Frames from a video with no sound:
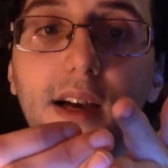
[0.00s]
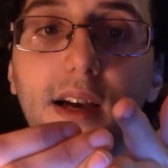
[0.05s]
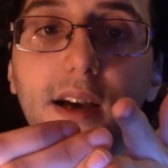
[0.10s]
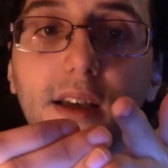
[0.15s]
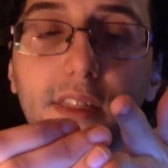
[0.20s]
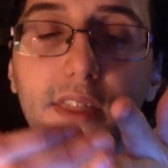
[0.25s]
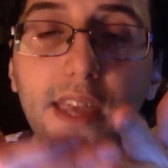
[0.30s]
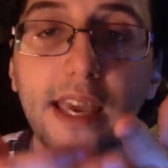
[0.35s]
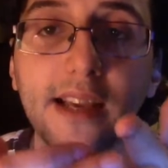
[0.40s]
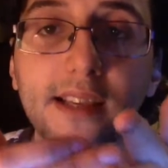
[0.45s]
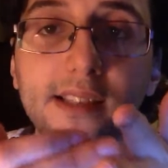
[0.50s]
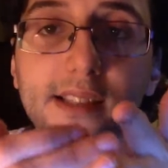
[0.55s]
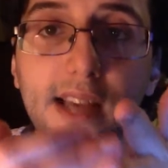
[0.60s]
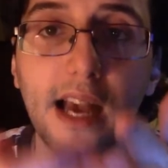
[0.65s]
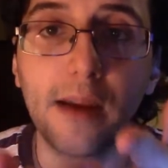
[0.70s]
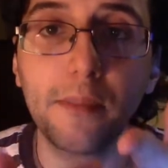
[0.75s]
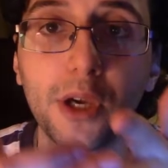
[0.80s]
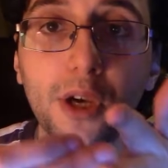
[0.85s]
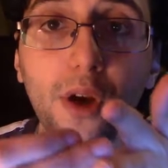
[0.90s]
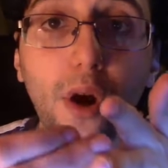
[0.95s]
things
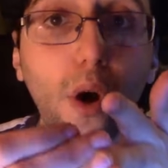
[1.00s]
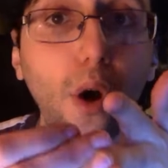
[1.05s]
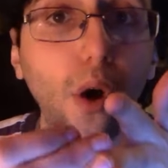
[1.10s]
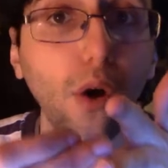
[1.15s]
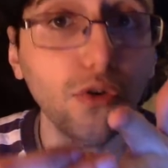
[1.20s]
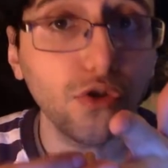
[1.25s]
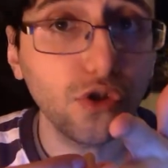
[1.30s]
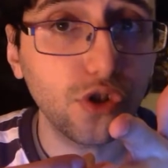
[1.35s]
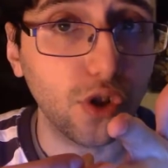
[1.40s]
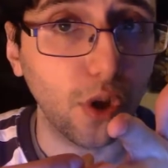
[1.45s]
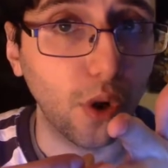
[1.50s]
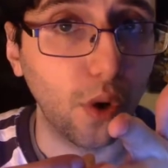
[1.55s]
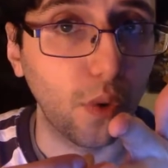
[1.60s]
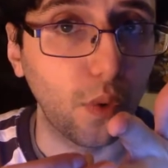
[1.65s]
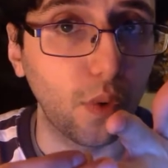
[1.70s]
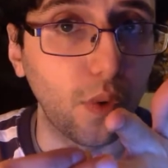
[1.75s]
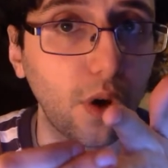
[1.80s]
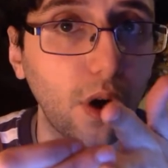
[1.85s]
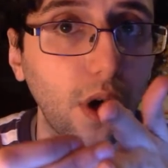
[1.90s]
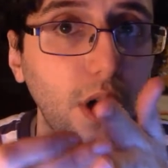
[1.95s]
coming
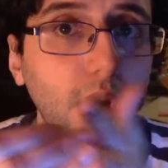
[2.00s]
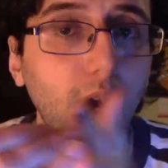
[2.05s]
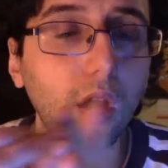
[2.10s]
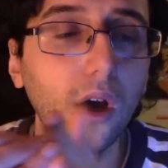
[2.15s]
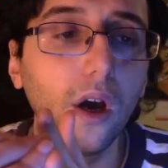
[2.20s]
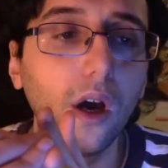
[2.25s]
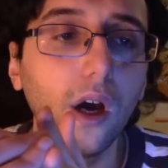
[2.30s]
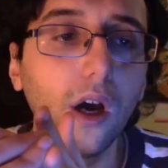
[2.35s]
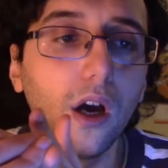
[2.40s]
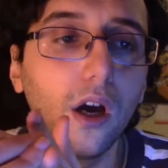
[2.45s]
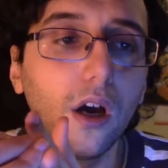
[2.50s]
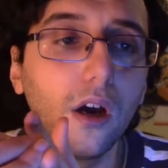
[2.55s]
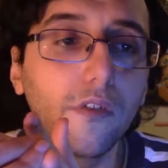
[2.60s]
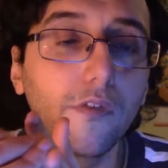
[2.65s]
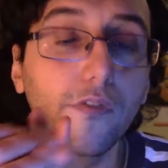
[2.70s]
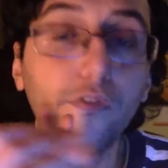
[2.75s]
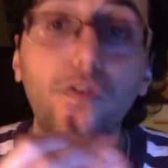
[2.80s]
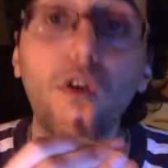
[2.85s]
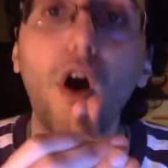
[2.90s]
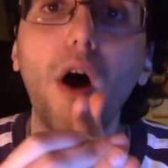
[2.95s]
also
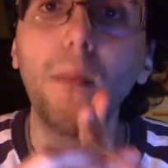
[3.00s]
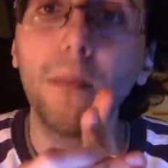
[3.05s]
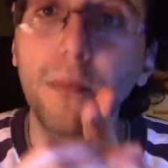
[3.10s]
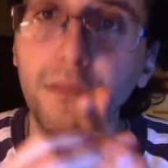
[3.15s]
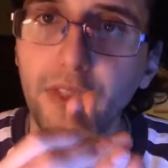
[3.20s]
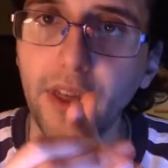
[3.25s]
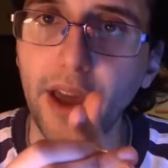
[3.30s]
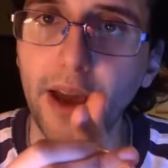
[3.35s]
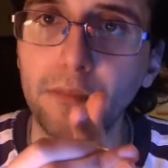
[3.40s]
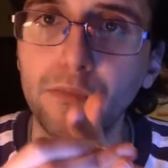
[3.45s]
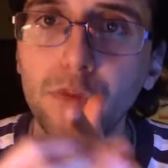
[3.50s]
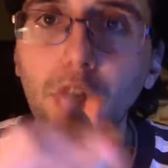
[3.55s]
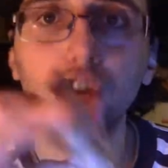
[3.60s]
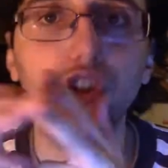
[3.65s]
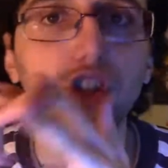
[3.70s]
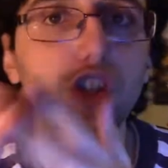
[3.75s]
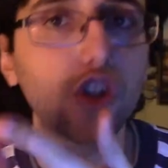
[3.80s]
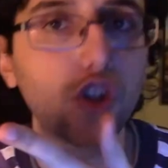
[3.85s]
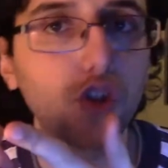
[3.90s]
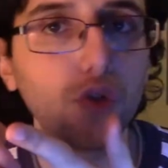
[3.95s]
from them, not
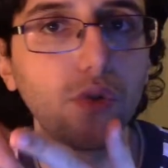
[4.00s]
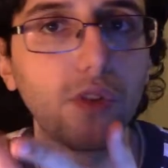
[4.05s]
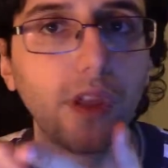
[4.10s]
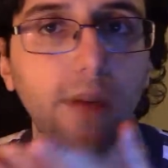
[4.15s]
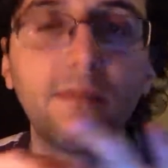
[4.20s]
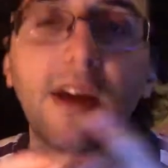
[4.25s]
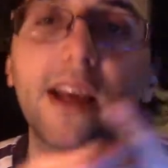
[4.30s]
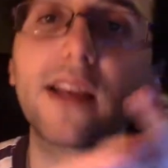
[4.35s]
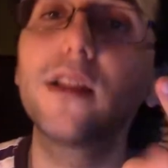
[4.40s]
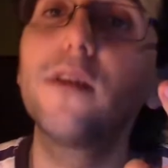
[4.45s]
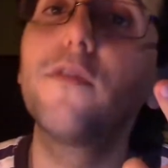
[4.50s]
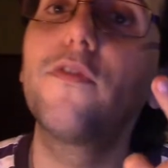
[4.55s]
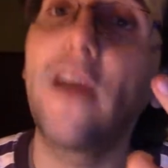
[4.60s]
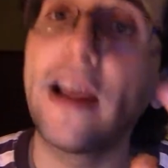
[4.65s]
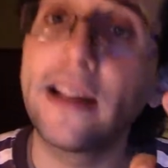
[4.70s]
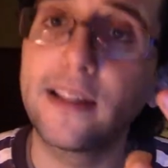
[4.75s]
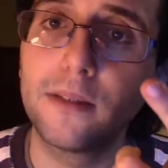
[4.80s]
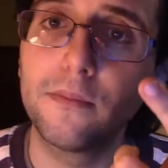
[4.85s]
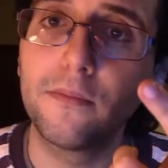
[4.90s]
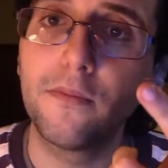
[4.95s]
just to them, like the
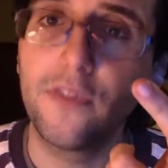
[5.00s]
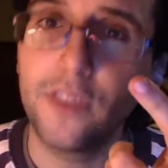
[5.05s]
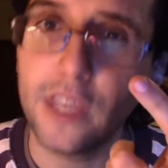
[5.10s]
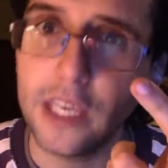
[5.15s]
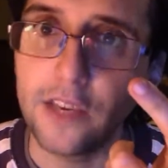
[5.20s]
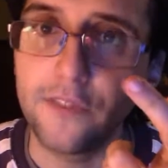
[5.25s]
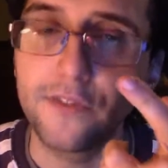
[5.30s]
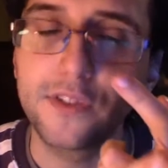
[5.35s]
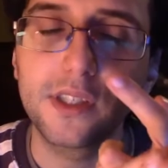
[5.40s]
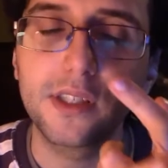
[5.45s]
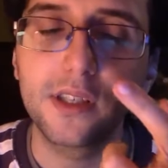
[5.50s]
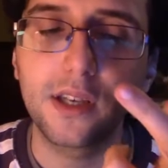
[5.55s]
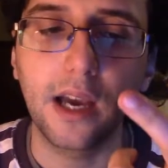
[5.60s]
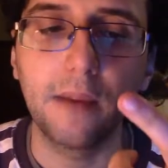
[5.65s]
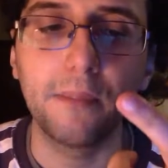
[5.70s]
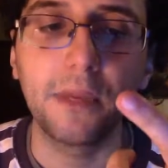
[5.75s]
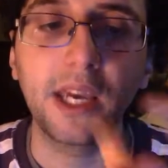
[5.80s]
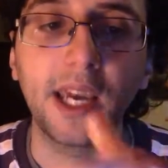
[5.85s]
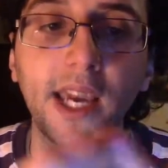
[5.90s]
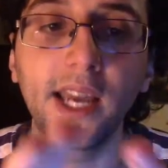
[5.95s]
Phantom Thieves
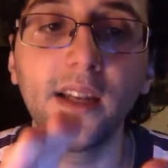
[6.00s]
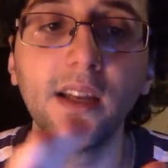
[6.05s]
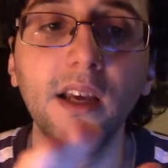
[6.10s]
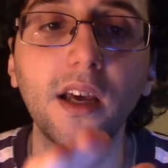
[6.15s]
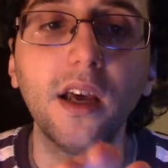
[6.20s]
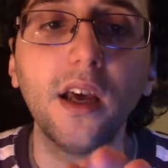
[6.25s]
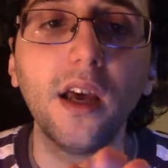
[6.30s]
coming in?